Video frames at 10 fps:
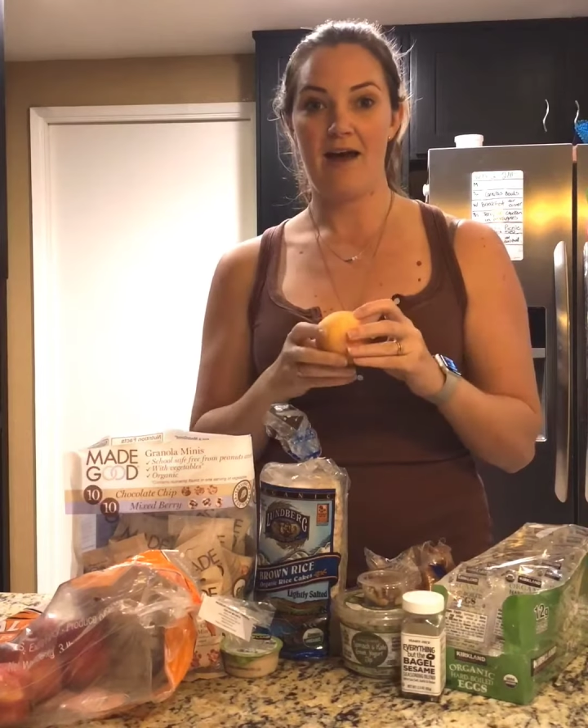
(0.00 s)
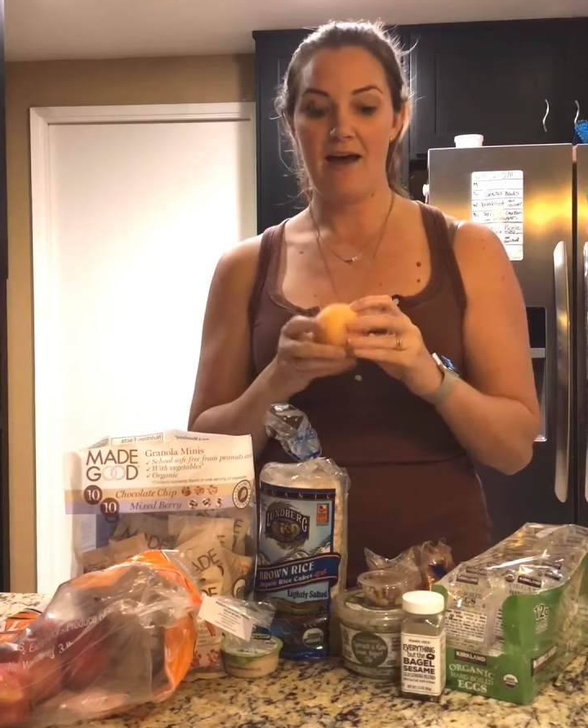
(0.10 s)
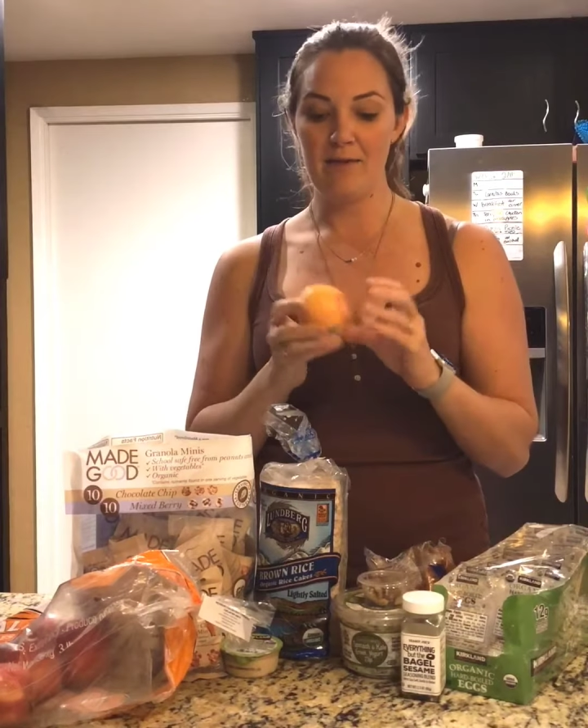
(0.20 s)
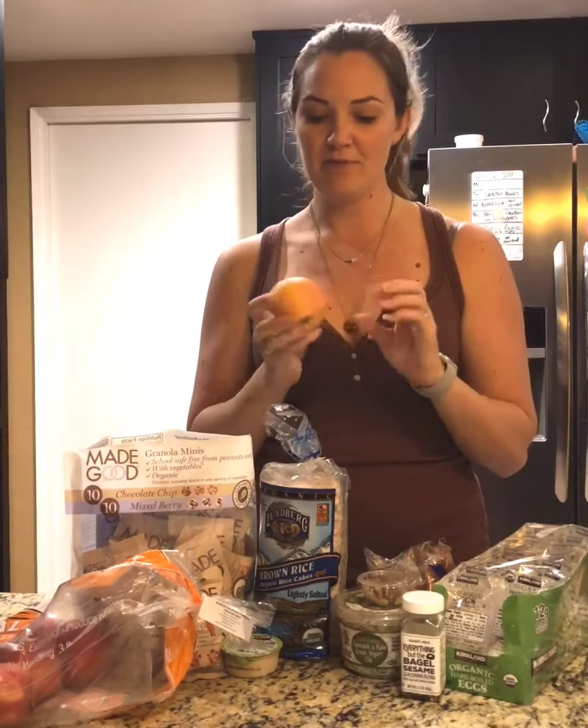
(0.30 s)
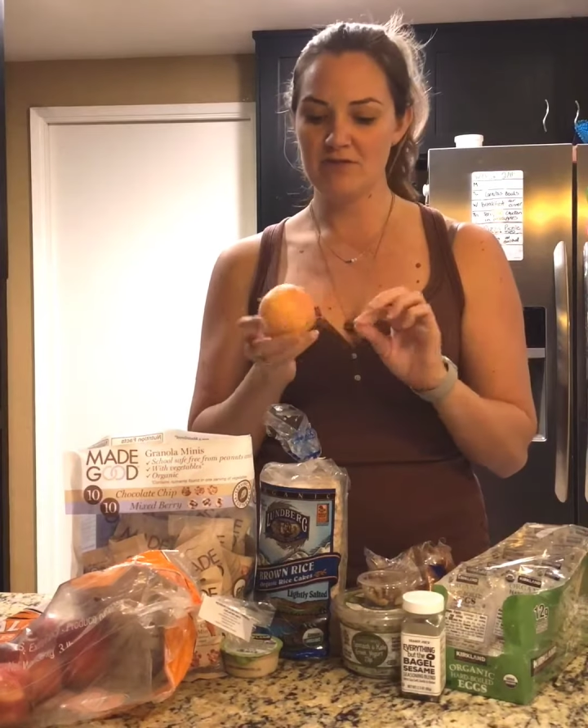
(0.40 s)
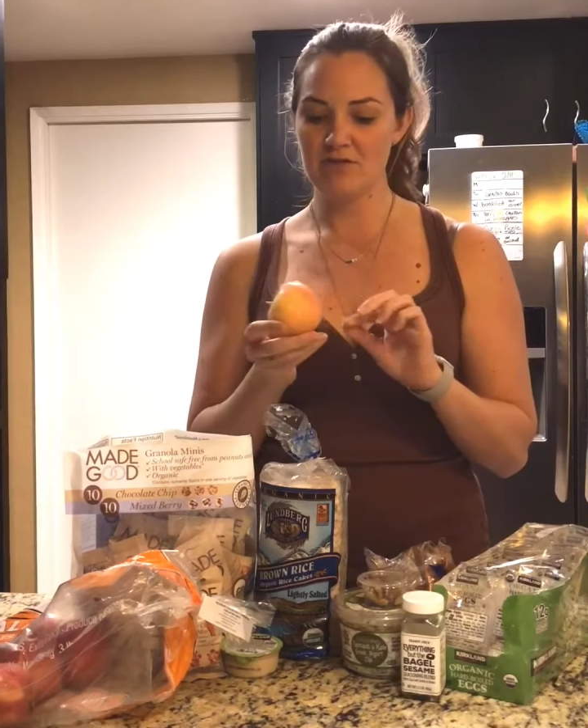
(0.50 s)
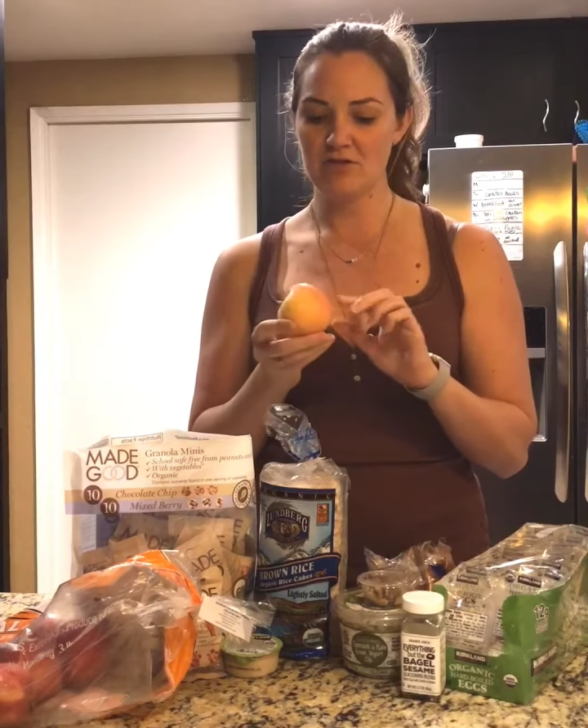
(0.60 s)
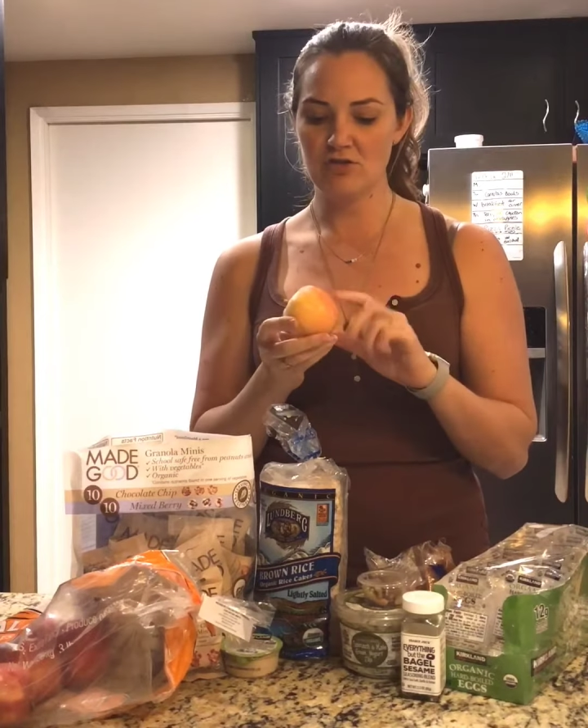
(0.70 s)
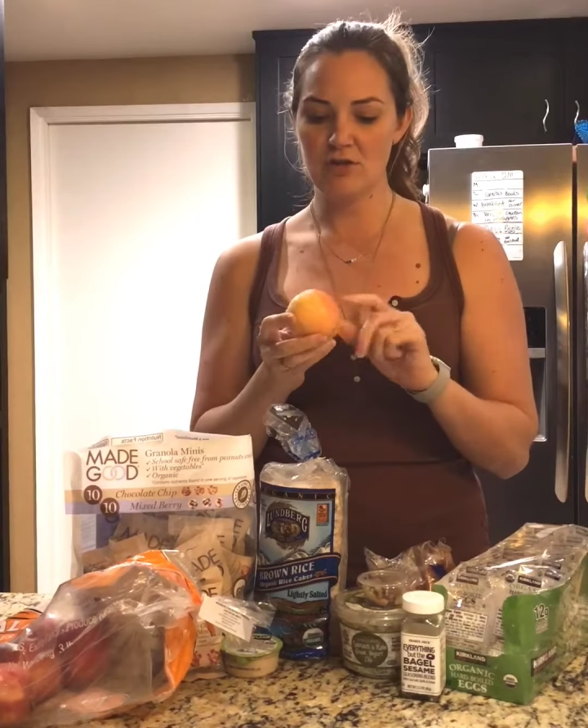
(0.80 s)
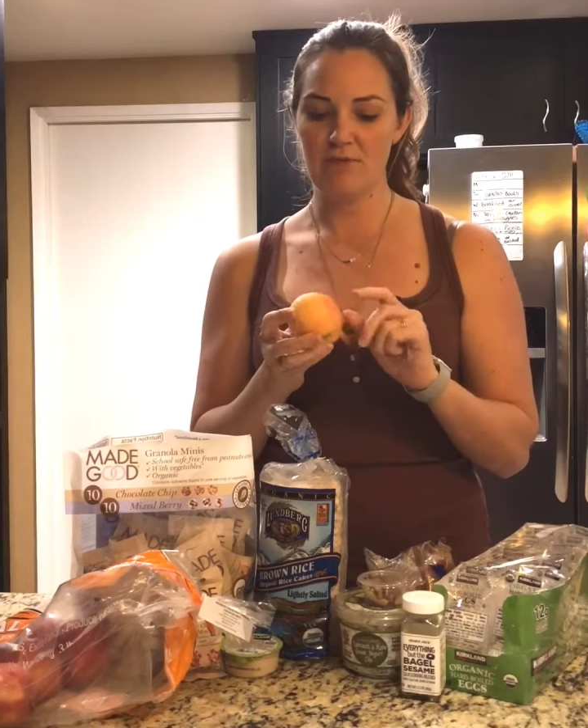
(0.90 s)
I
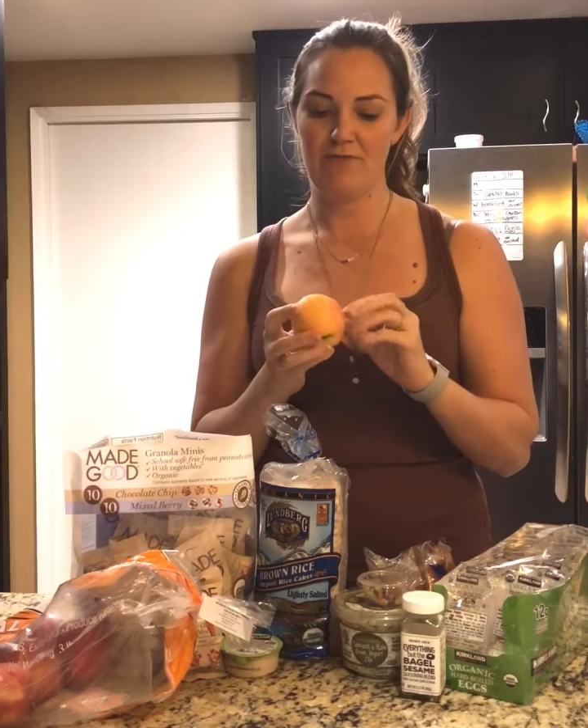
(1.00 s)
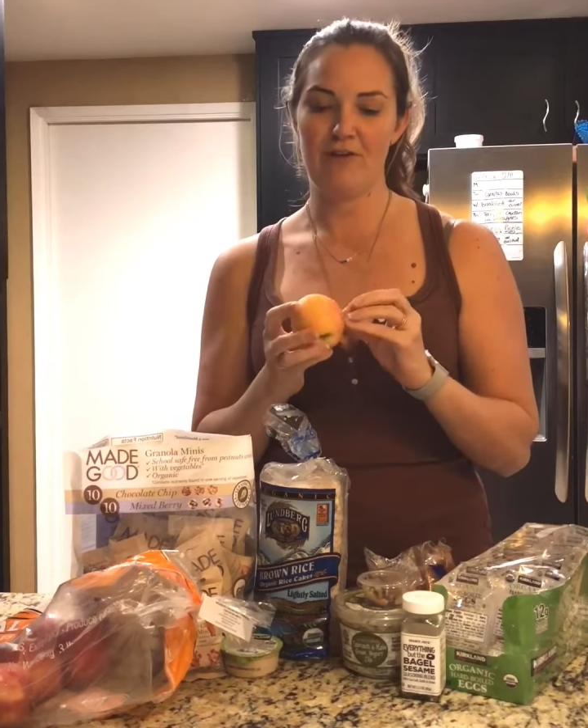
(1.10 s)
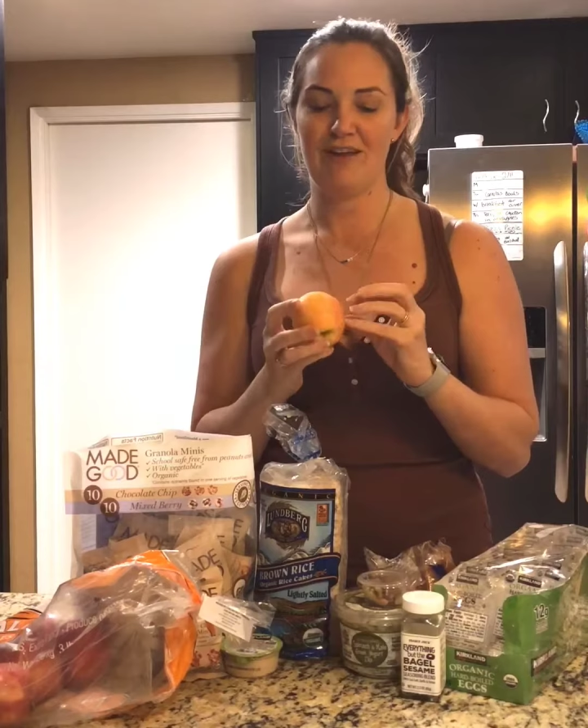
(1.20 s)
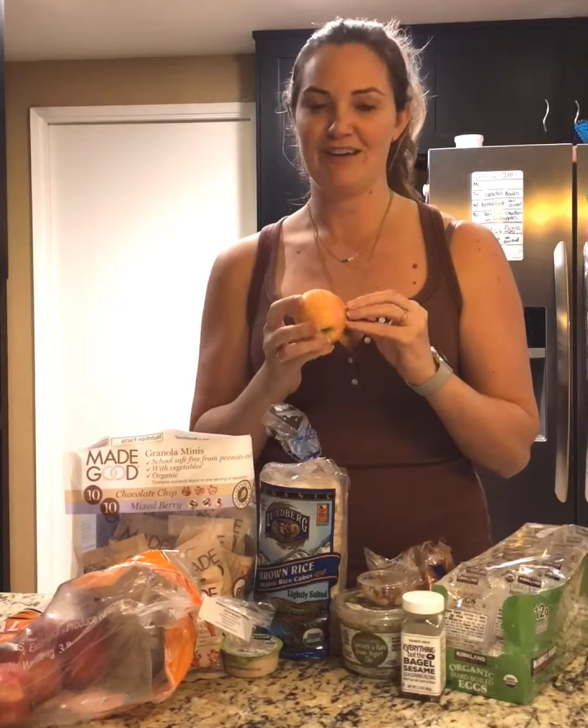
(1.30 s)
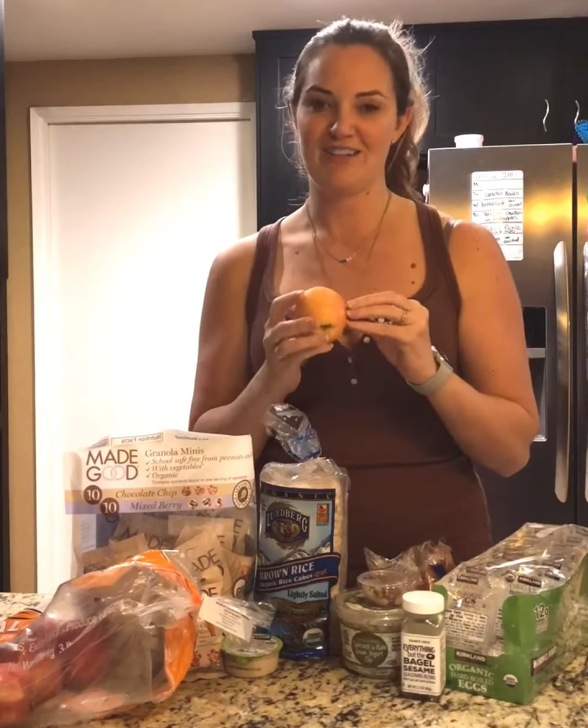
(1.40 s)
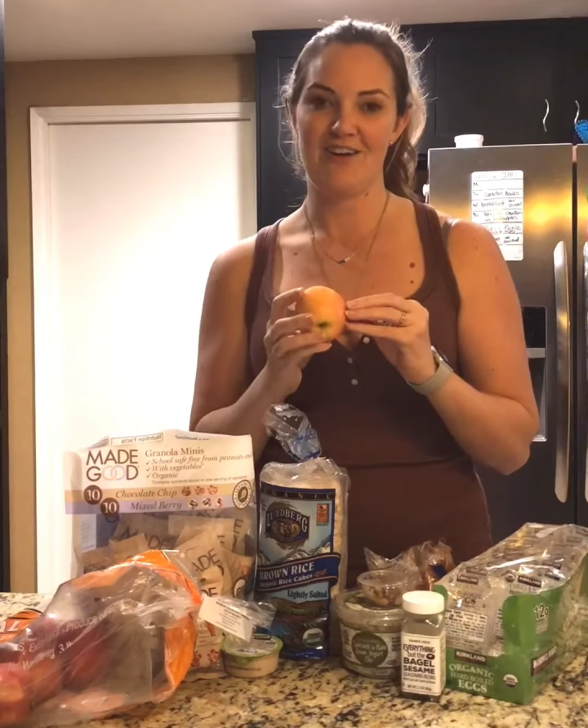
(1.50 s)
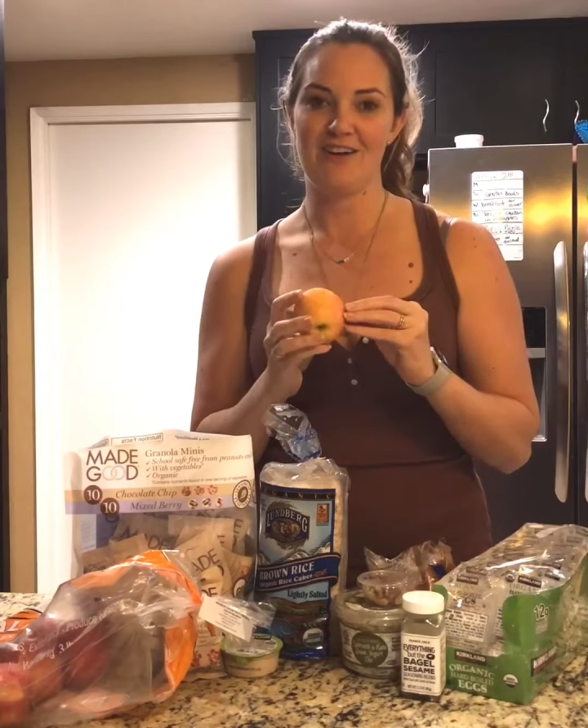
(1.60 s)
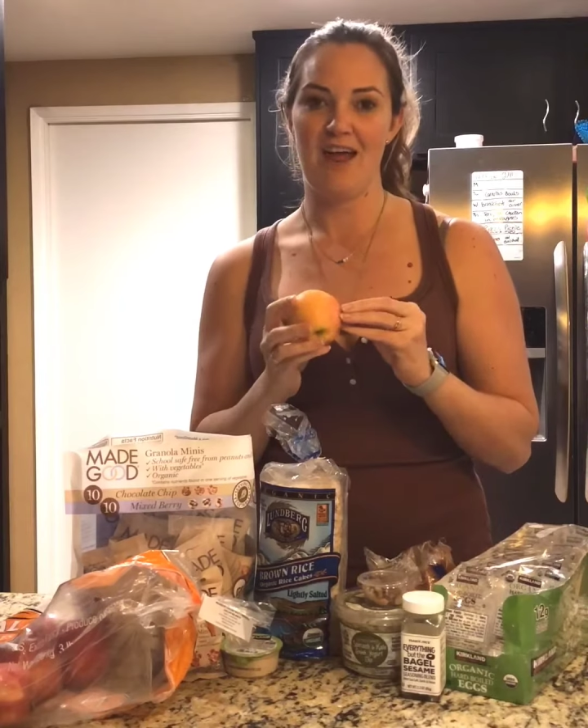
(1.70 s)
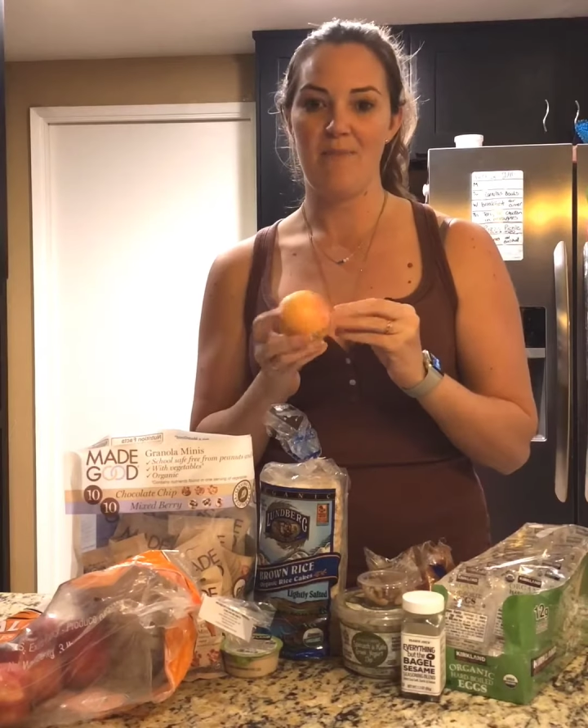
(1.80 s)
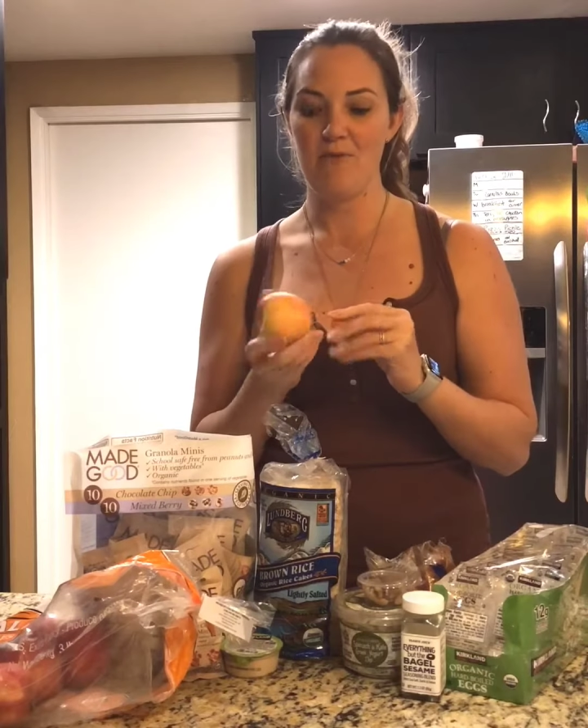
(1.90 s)
usually prefer like a tart
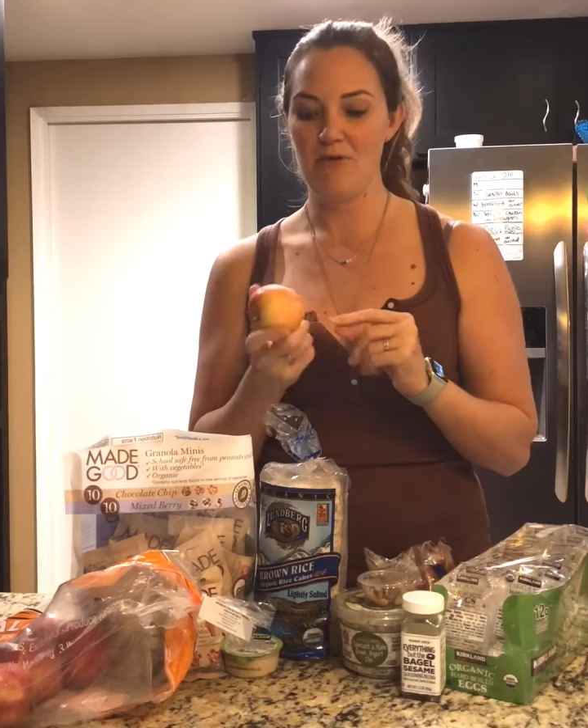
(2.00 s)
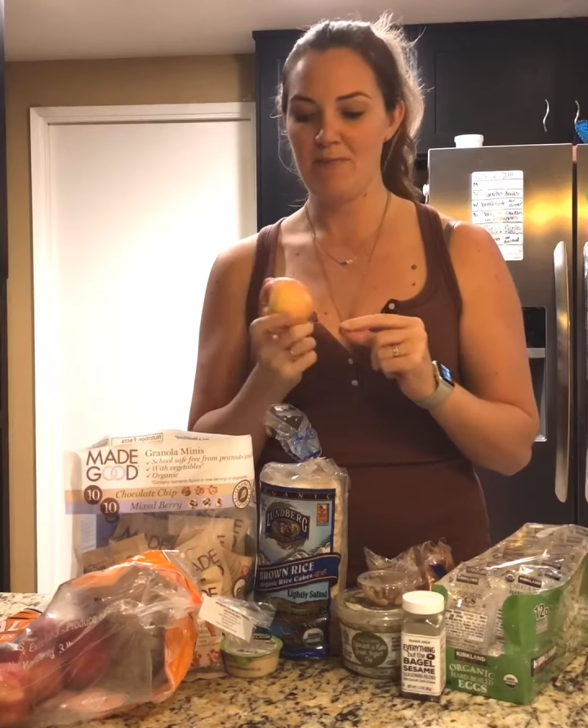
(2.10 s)
apple,